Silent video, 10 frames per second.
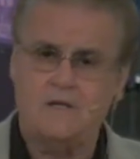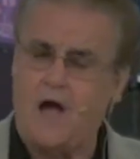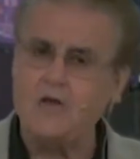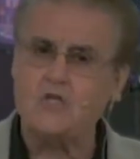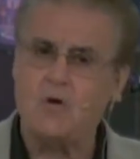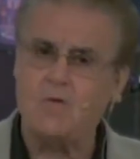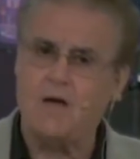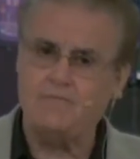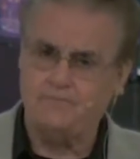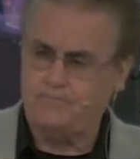God so
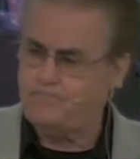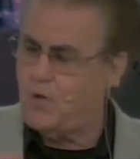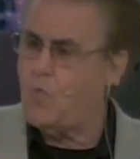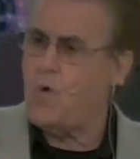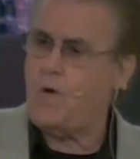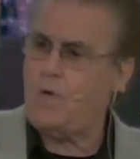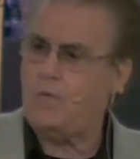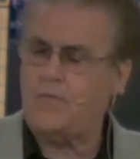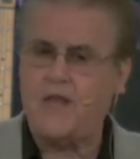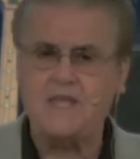loved the
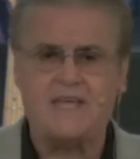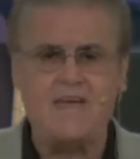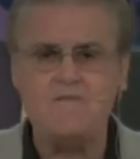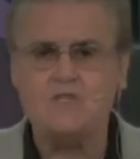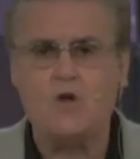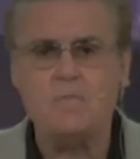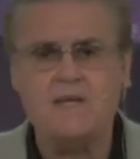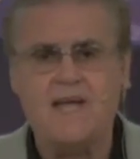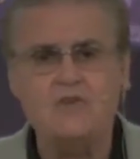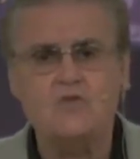world that He gave His only
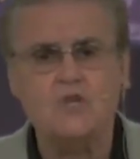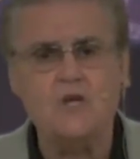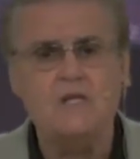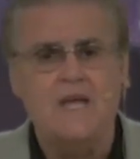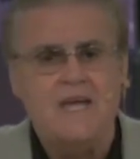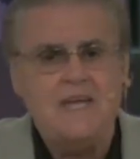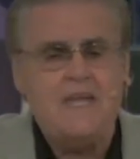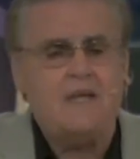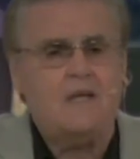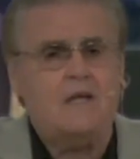begotten Son. He
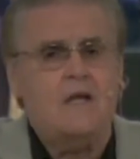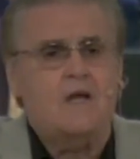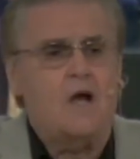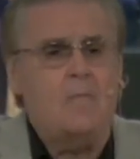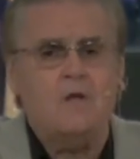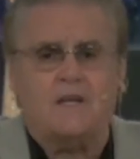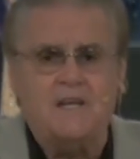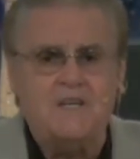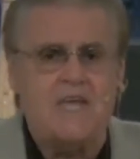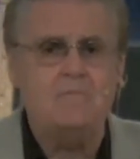didn't come to
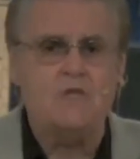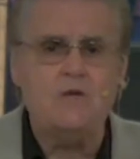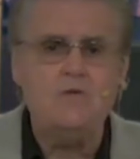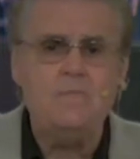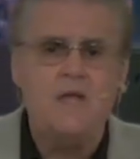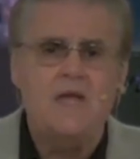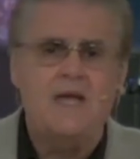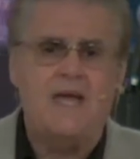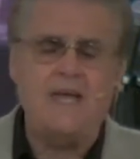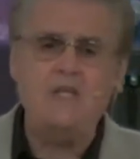condemn you,
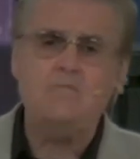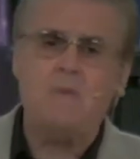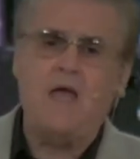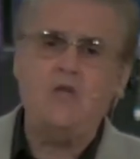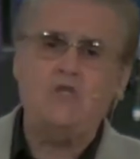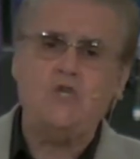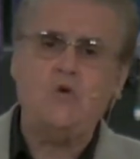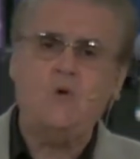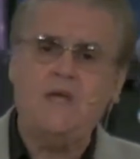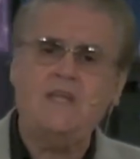He's made
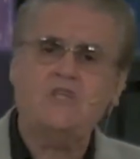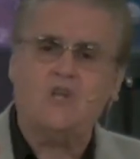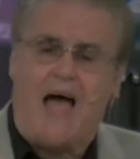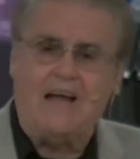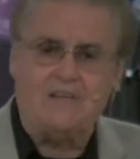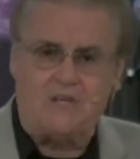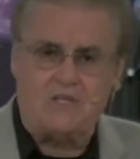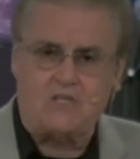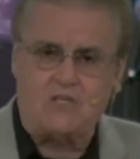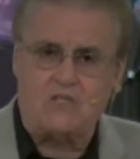you in His
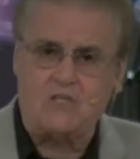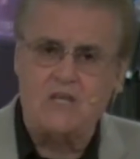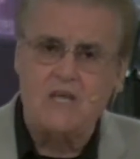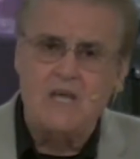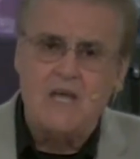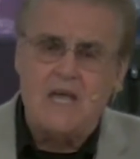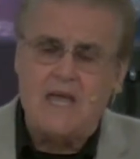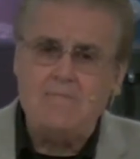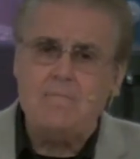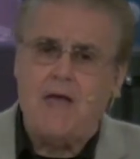likeness,
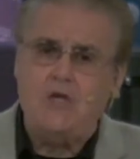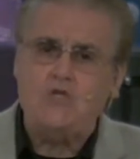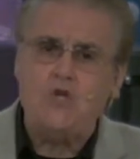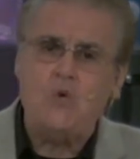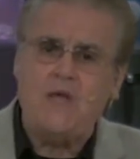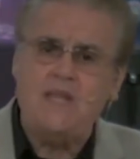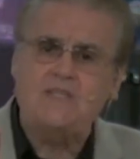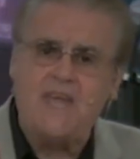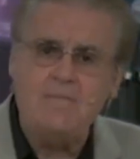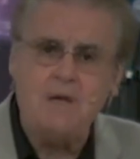He made you in
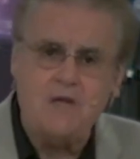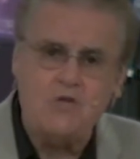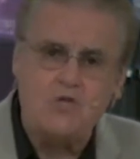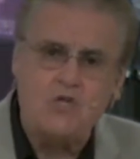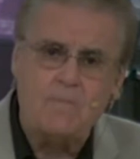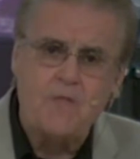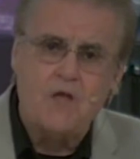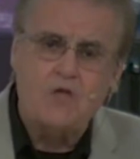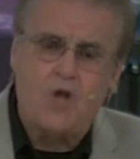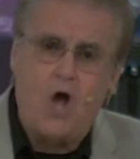His image.
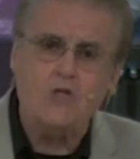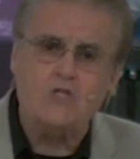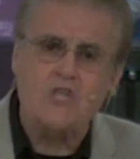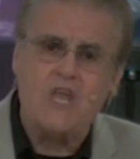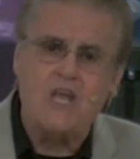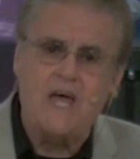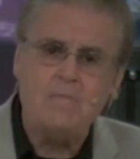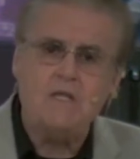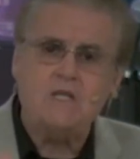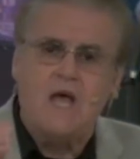God said,
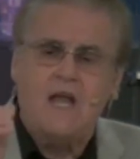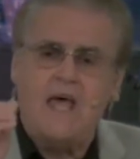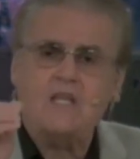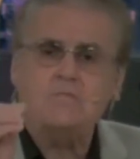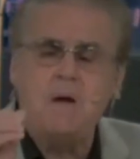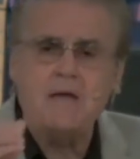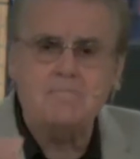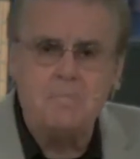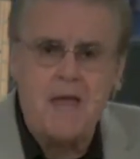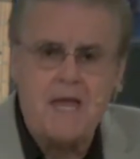Let, me, let us
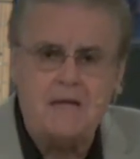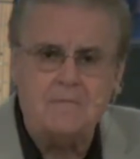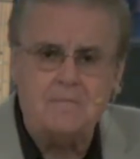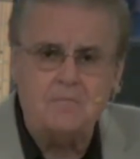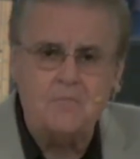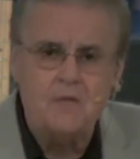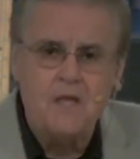make man.